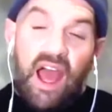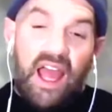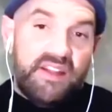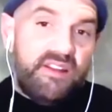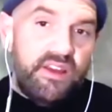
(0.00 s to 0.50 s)

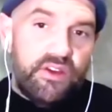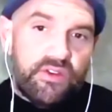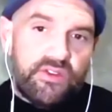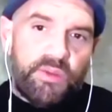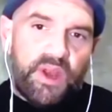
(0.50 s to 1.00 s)

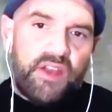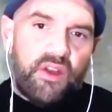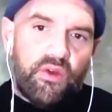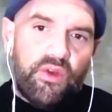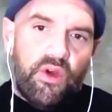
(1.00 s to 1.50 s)
ideals, but I
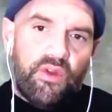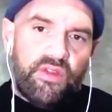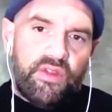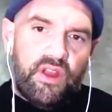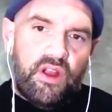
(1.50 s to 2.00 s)
don't know that
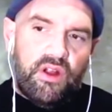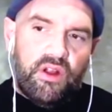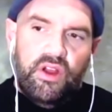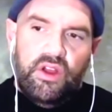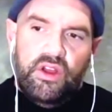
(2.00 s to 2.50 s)
they're
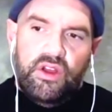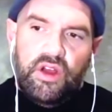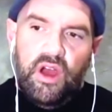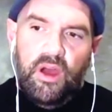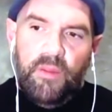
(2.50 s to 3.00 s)

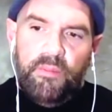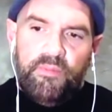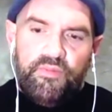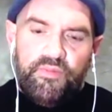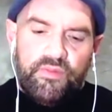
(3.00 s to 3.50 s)
um,
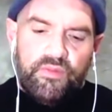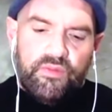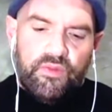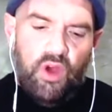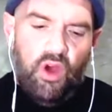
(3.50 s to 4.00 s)

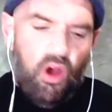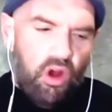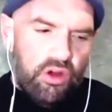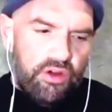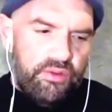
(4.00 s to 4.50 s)

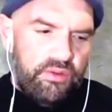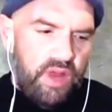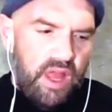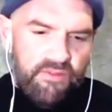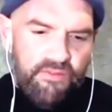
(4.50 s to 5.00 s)
hard
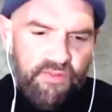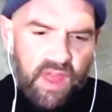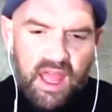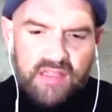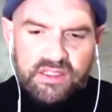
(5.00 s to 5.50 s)
and
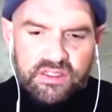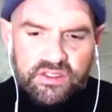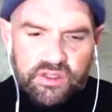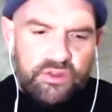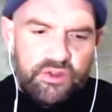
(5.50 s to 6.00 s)
fast
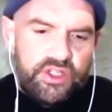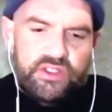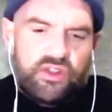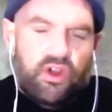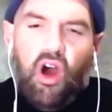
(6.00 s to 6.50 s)
solutions
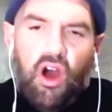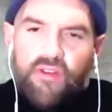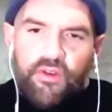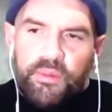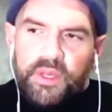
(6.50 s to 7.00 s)
to
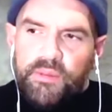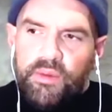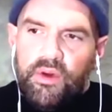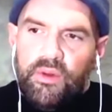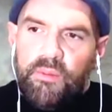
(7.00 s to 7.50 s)
offer
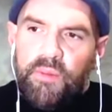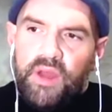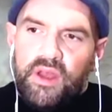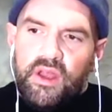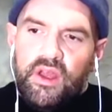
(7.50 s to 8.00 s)
people.
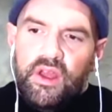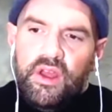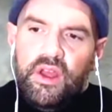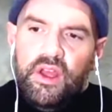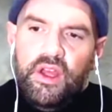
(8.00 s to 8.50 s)
But
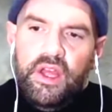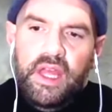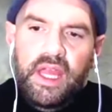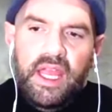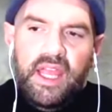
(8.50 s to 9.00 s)

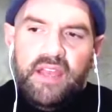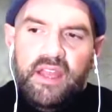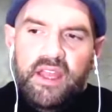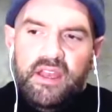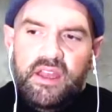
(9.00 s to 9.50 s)
it,
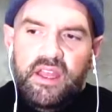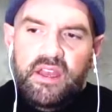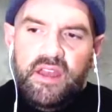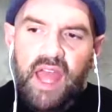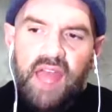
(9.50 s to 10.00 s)
it, it
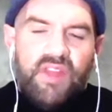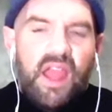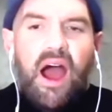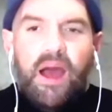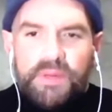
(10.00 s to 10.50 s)
had the
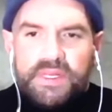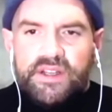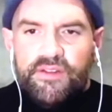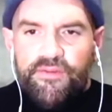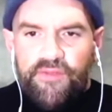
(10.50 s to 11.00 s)
opposite
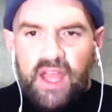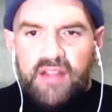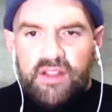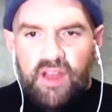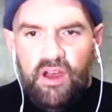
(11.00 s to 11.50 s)

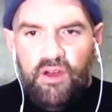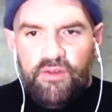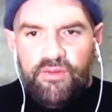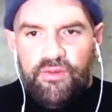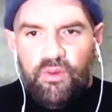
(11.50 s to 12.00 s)
effect
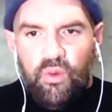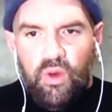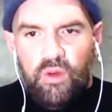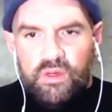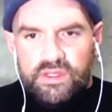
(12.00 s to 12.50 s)
of
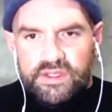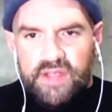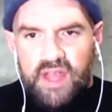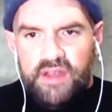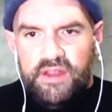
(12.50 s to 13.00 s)
what was
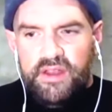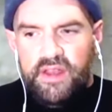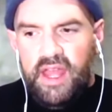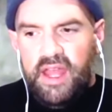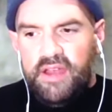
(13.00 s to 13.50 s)
intended.
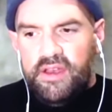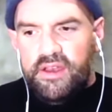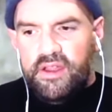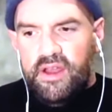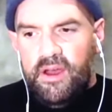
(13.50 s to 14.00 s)
And,
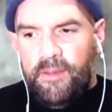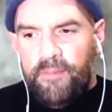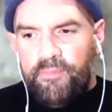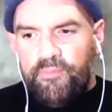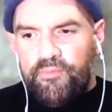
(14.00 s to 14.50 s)

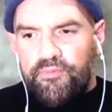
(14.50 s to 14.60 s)
um,